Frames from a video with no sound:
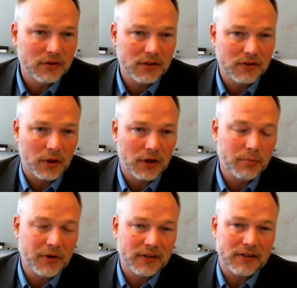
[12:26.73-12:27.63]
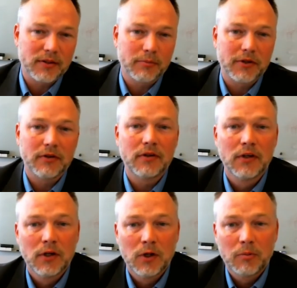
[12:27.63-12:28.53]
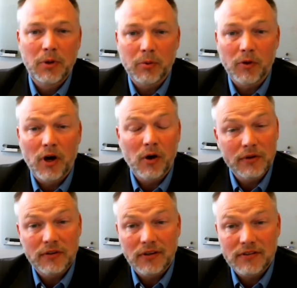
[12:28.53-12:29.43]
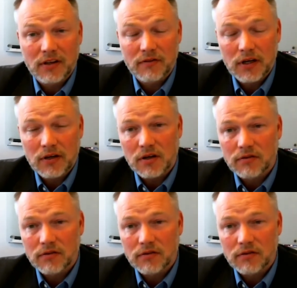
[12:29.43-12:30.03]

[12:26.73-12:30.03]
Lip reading: And so I hope that that's something people know and take advantage of.